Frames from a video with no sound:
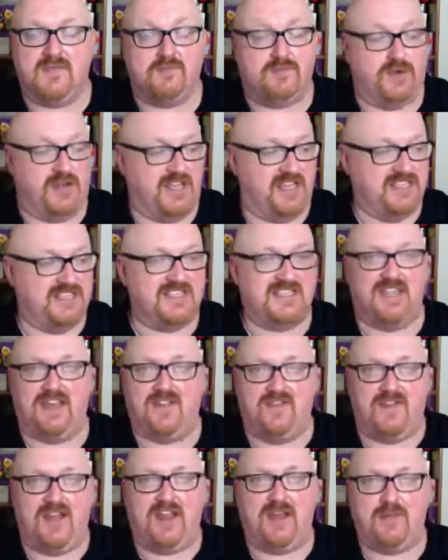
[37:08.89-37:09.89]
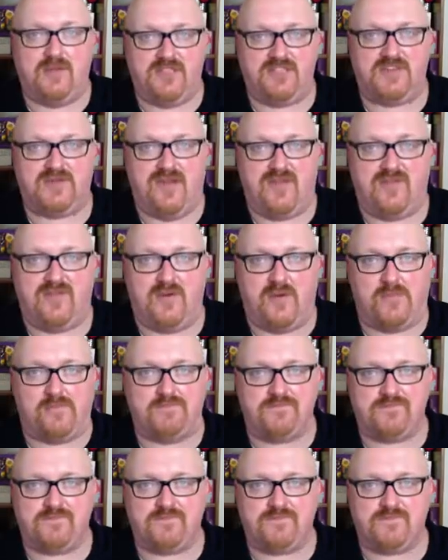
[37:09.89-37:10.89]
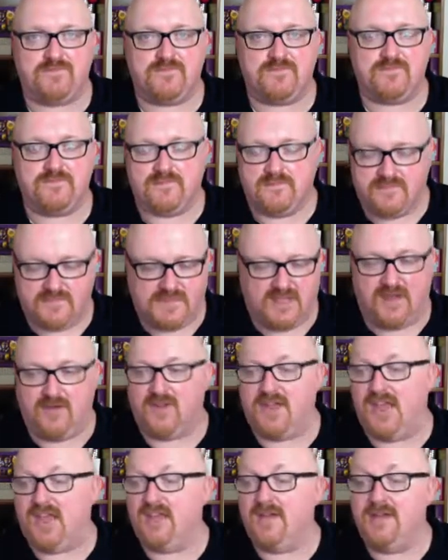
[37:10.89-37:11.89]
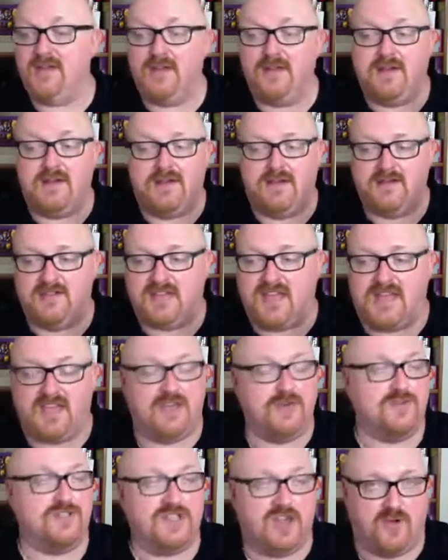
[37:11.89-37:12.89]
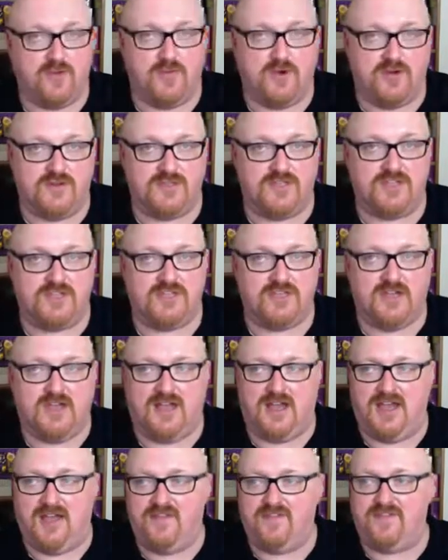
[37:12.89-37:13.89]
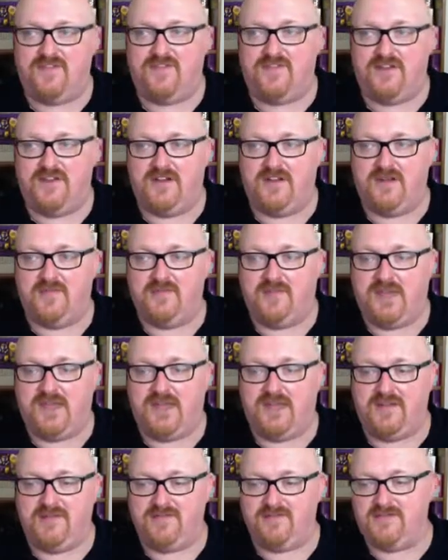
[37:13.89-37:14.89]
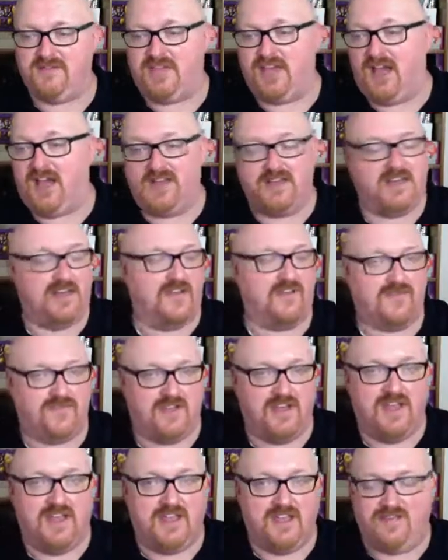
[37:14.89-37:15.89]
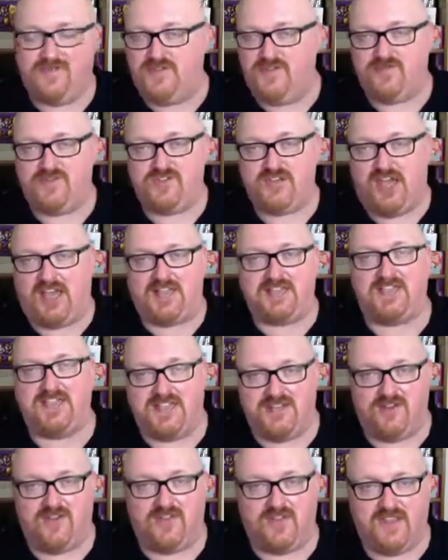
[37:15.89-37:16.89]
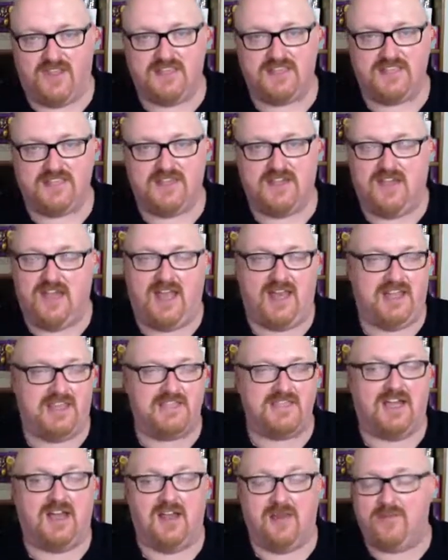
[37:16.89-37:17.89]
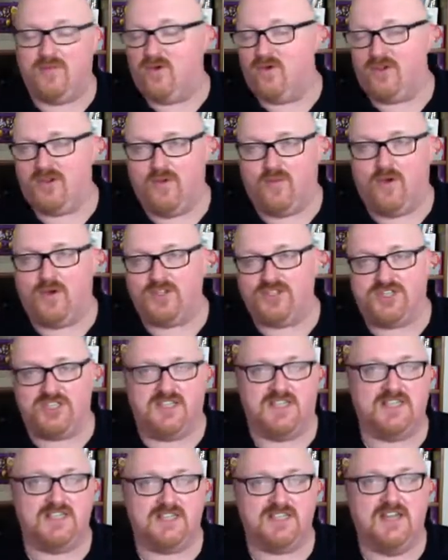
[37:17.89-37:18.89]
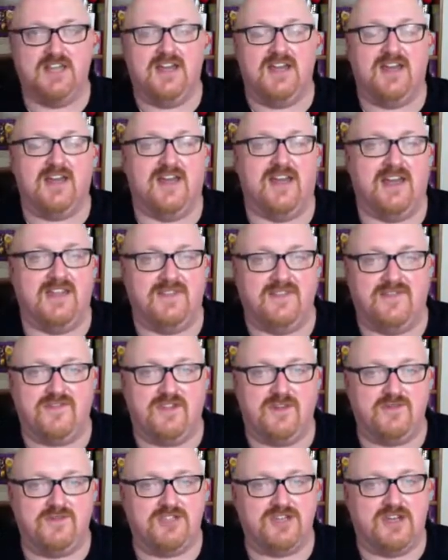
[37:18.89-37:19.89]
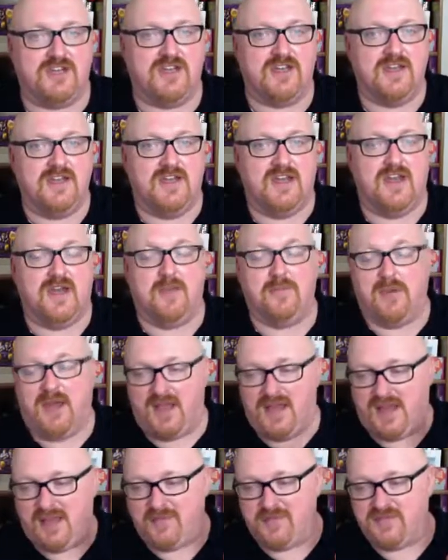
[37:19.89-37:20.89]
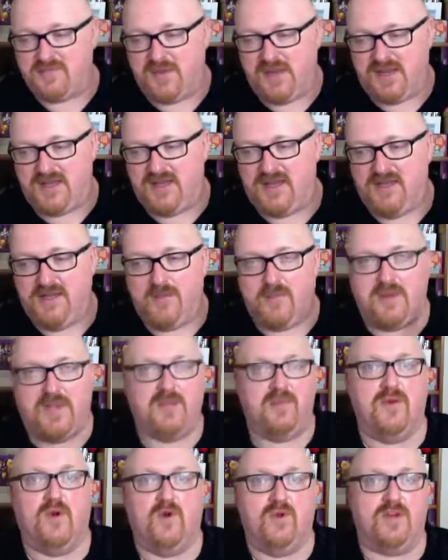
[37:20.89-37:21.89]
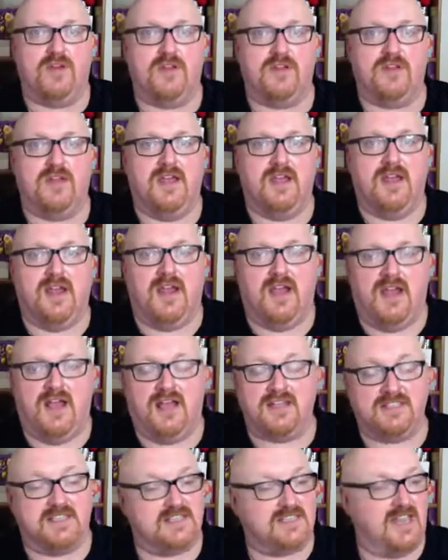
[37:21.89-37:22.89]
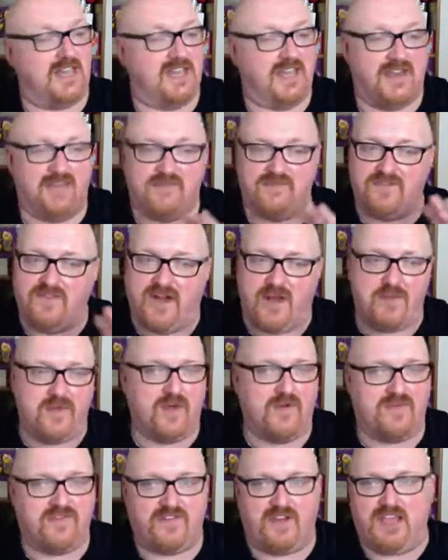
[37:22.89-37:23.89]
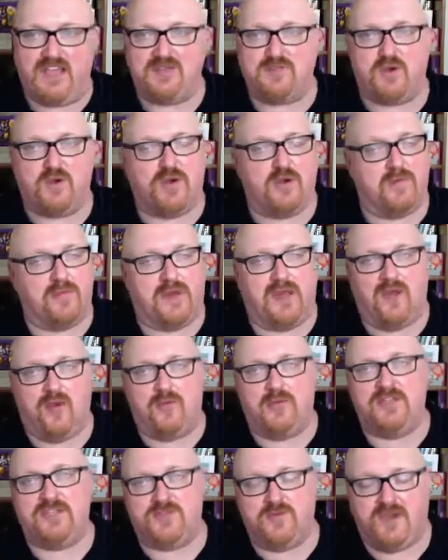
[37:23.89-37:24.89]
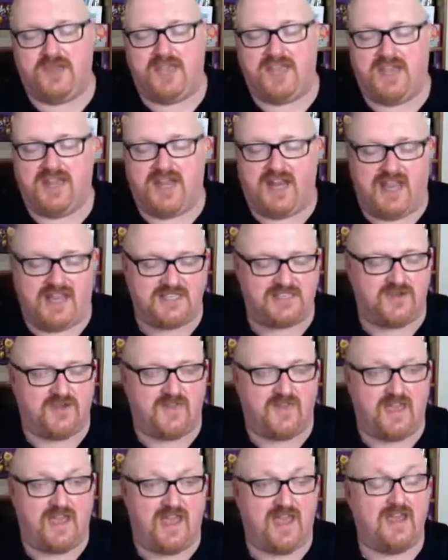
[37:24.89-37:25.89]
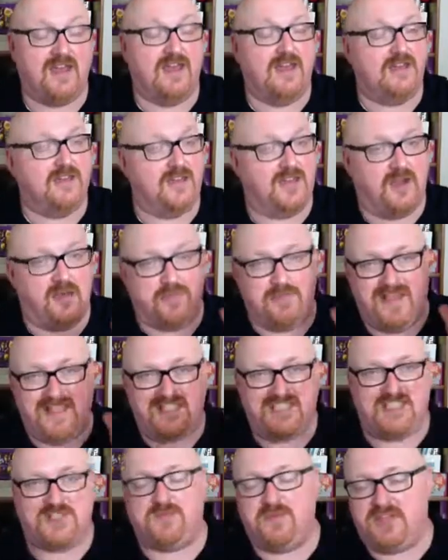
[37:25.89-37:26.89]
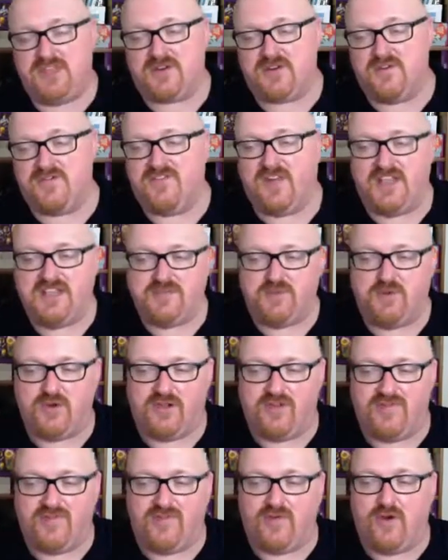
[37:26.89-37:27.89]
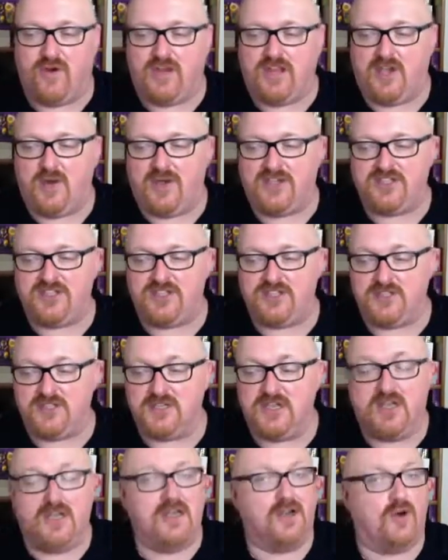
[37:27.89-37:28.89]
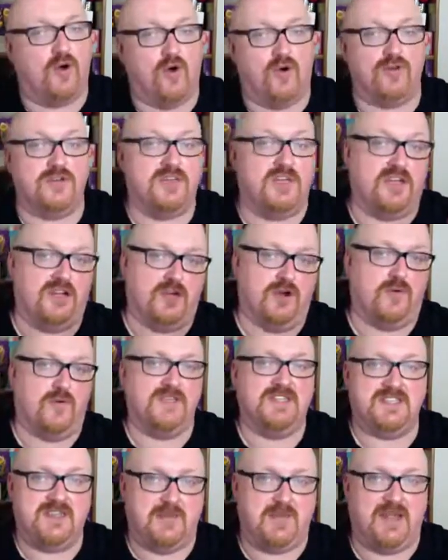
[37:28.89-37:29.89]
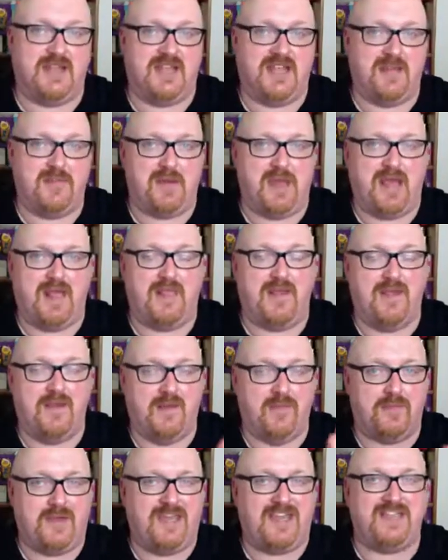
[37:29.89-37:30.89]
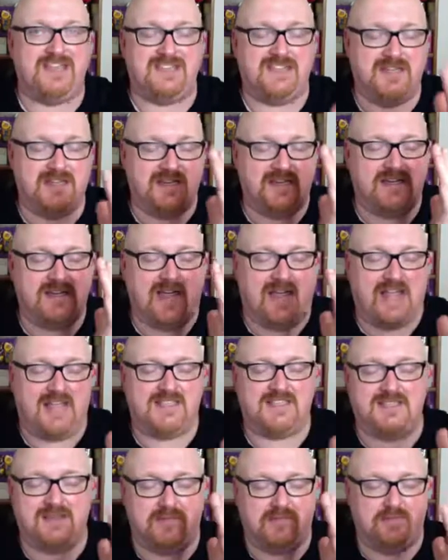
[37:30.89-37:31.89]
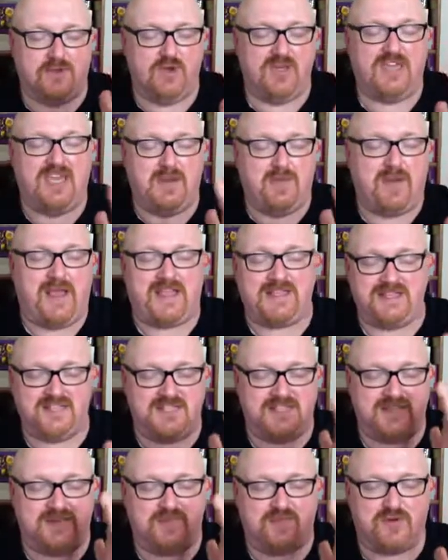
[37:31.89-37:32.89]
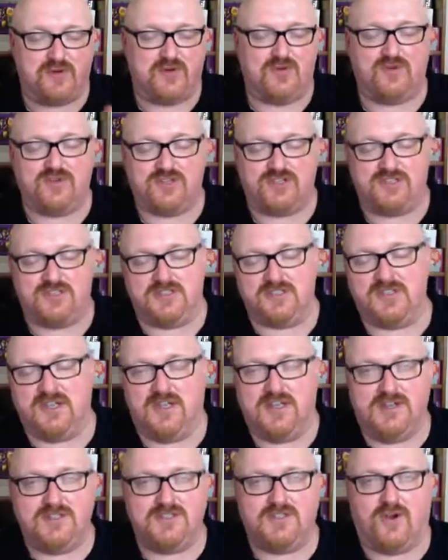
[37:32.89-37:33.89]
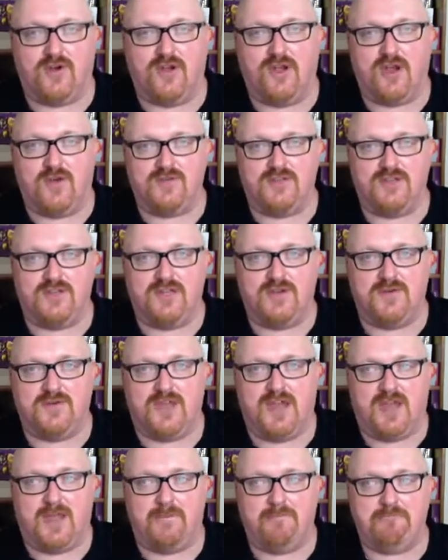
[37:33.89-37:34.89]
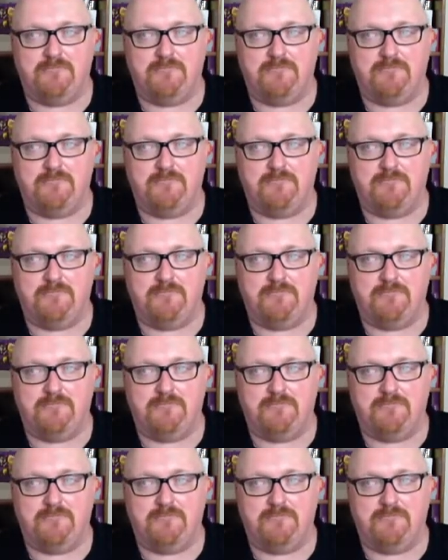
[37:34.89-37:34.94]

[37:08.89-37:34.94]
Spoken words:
But it is still available to everyone. Okay. Thank you so much for being kind enough, if you've checked in on this at any time or you're watching this in the future. My name has been Pete Morgan. As I say, you can find me on Facebook, and by all means, we can connect on there. You can message me through Facebook if you've got any questions, or you can always send me an email, pete@monkeypantsproductions.co.uk.